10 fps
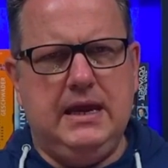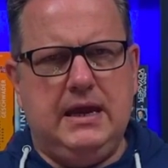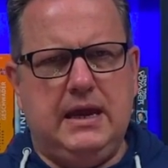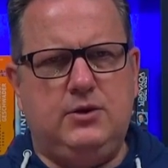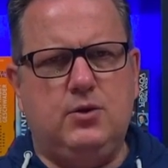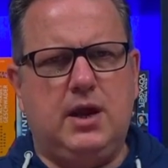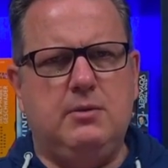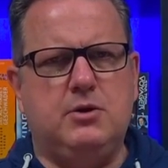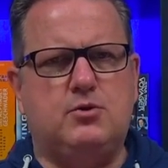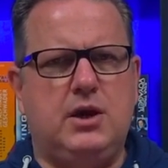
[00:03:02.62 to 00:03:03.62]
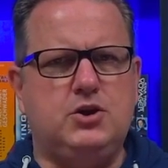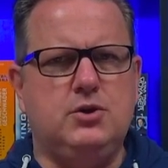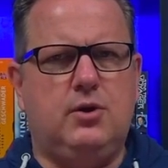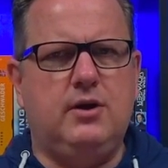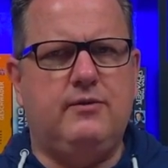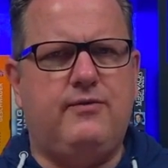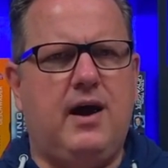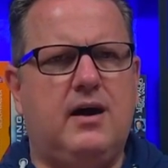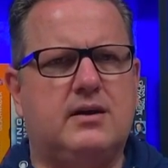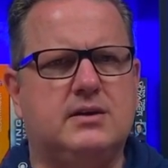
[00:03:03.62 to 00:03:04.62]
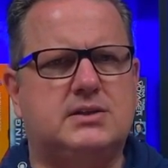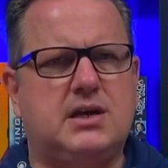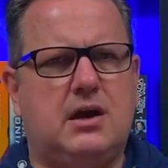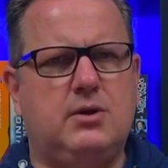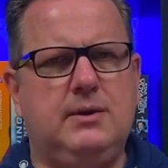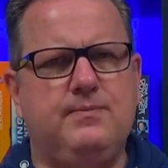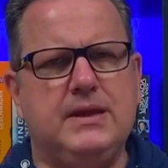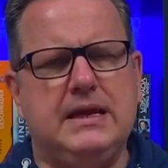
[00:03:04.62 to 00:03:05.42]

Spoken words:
And UK immigration lawyer Farhad Ansari